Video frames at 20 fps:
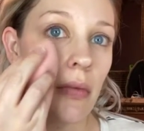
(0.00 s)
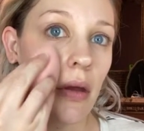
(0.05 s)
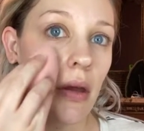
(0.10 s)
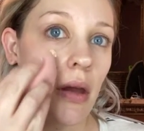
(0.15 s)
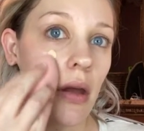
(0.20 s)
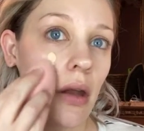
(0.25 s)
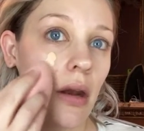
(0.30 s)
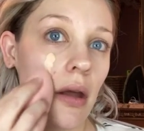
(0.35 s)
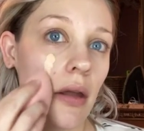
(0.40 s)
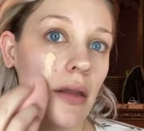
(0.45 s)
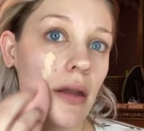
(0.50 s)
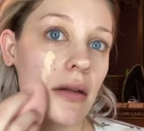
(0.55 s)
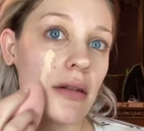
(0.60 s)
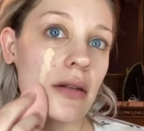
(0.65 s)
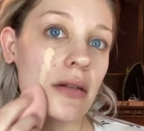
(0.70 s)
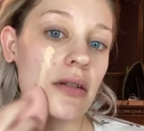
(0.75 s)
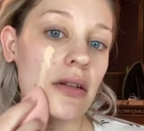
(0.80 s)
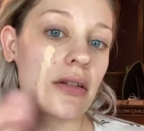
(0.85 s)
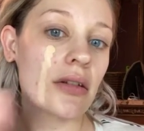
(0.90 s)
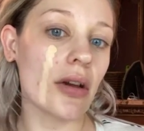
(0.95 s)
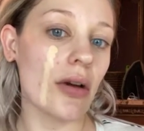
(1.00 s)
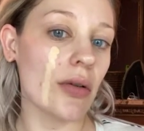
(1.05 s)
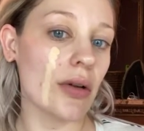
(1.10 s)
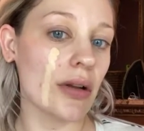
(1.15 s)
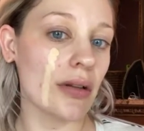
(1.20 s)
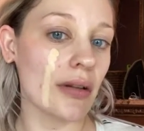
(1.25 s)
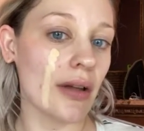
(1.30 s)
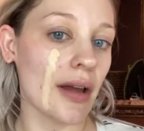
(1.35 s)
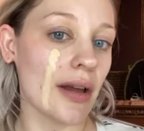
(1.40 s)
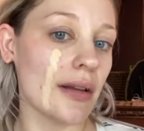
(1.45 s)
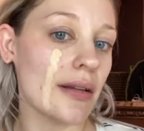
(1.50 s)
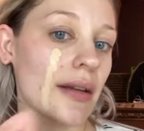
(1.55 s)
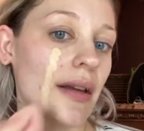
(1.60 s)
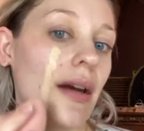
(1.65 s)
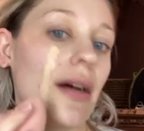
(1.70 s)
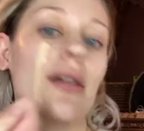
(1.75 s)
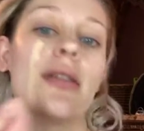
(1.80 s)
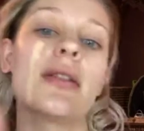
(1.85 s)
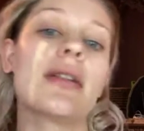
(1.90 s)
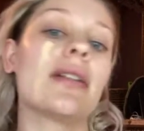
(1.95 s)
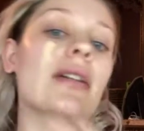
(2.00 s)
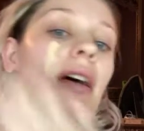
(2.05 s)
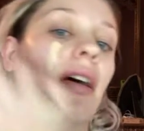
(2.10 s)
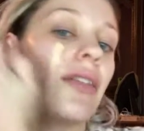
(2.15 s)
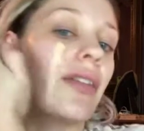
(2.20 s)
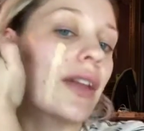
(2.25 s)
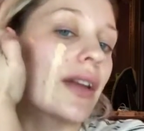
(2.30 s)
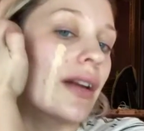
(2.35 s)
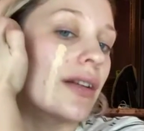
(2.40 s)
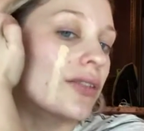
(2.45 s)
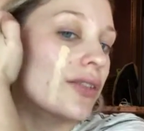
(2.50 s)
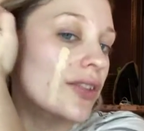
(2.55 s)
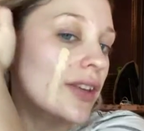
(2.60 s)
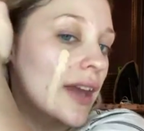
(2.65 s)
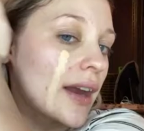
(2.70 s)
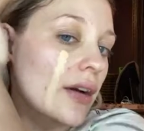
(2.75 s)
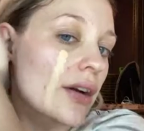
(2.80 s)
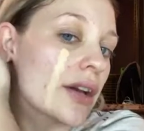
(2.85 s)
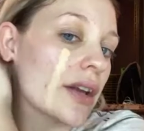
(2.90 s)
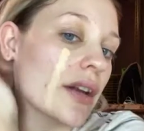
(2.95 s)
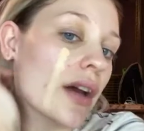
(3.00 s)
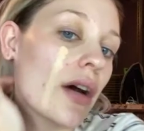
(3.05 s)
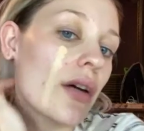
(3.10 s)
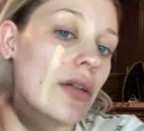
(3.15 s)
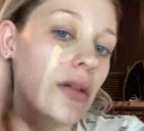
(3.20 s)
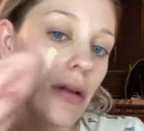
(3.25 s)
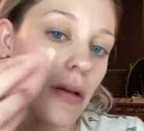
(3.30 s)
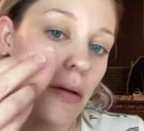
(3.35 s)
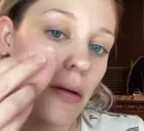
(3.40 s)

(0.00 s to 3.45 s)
And I like to just go in a line down and then I just carry it out.